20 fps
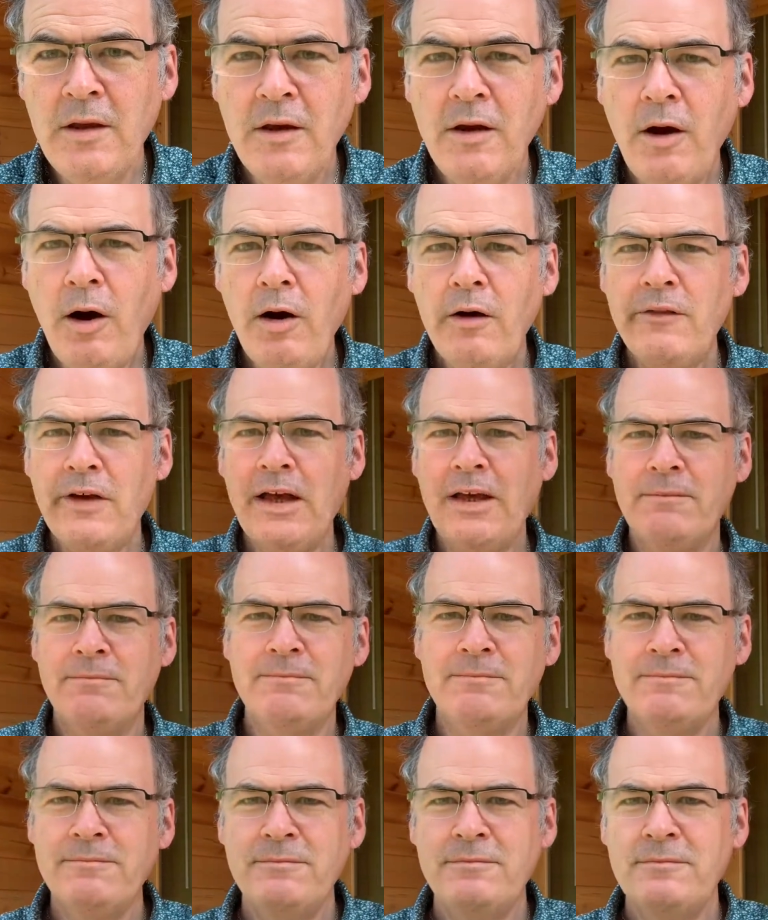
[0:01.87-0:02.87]
Hi there,
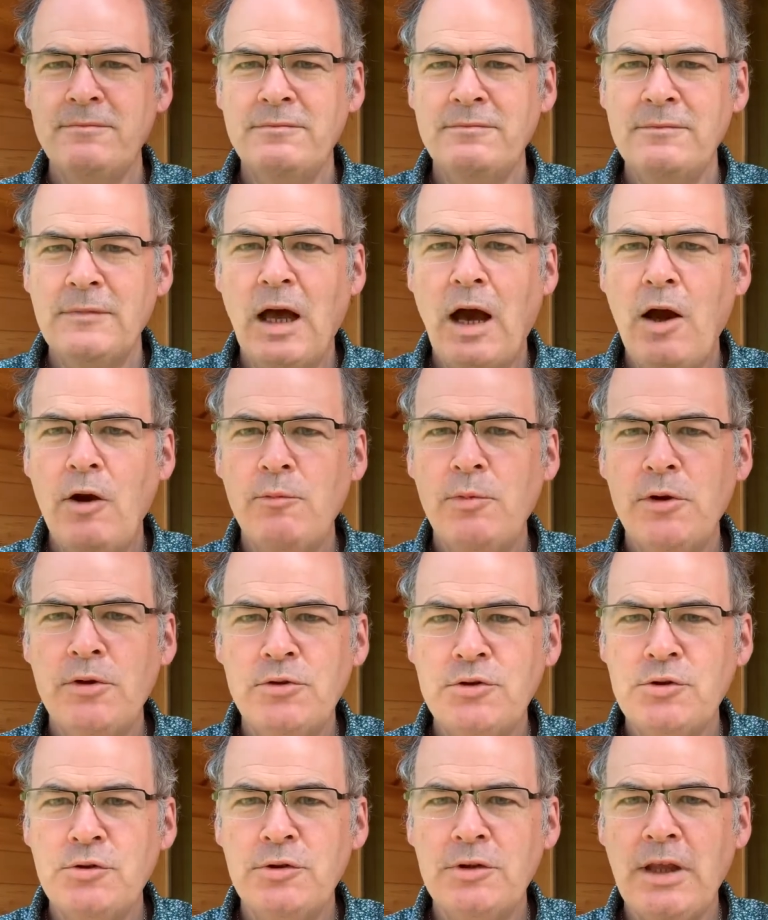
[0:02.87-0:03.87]
I hope you
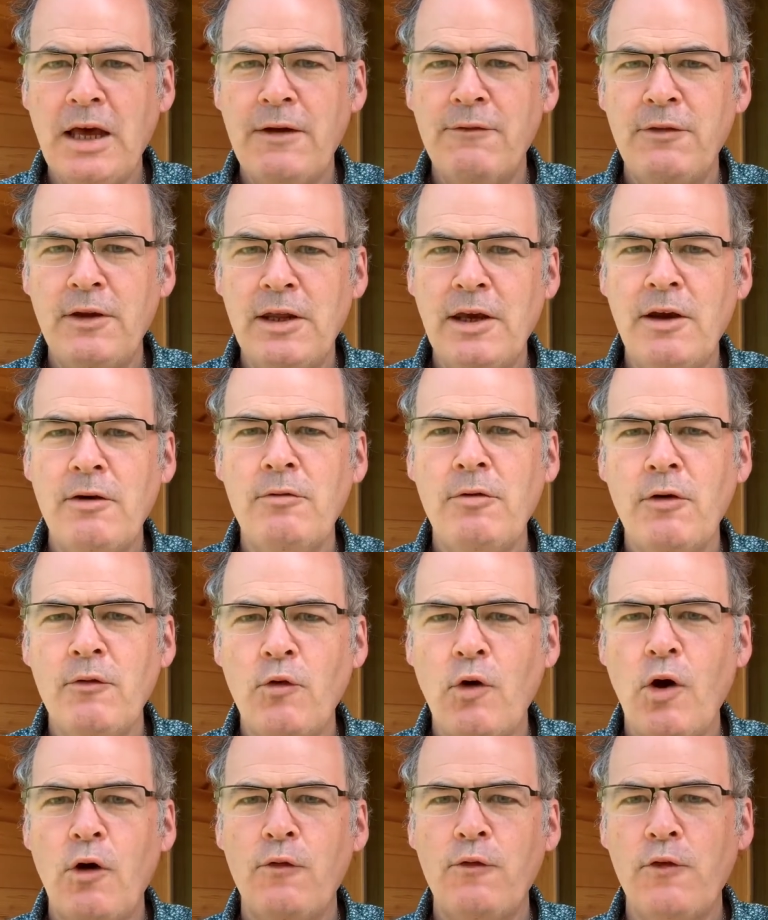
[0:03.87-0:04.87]
enjoyed that video. I've
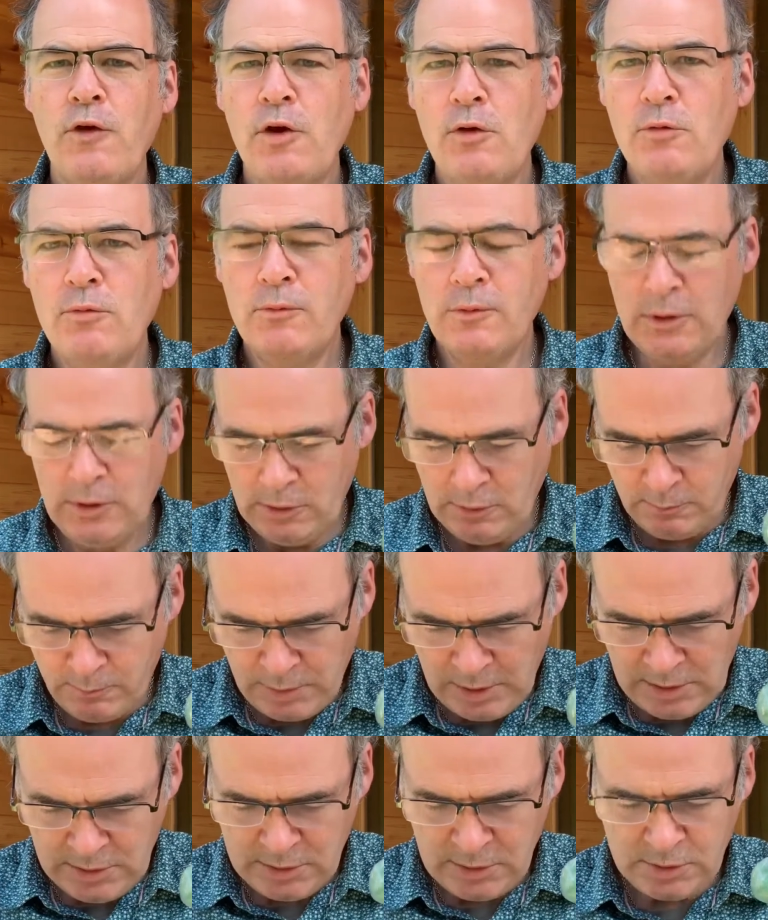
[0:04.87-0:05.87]
got a few little
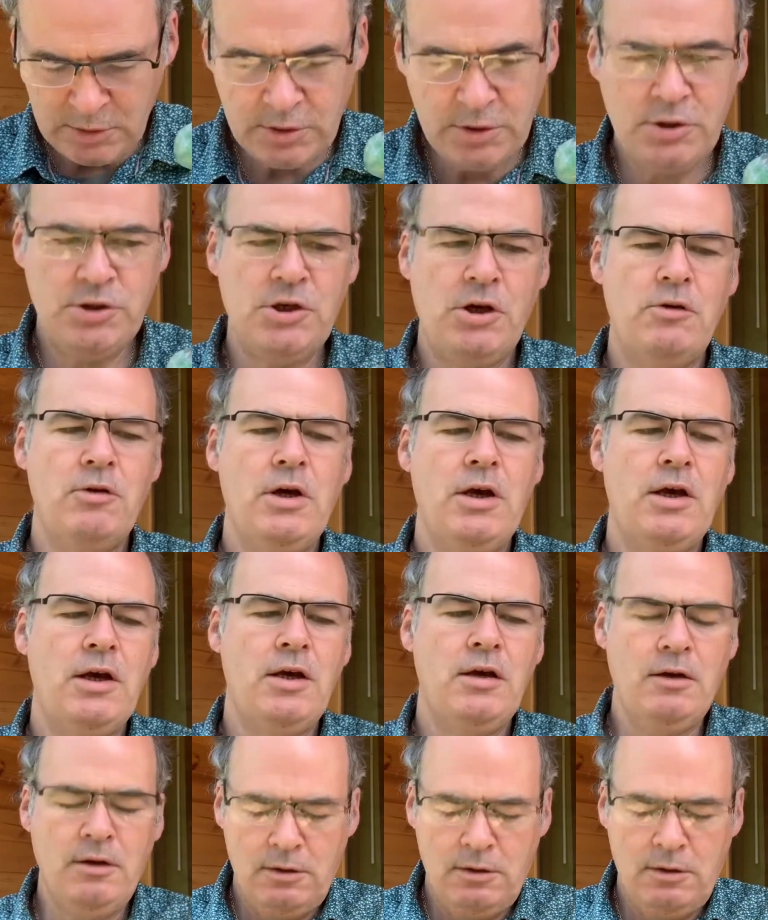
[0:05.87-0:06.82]
pieces to show you here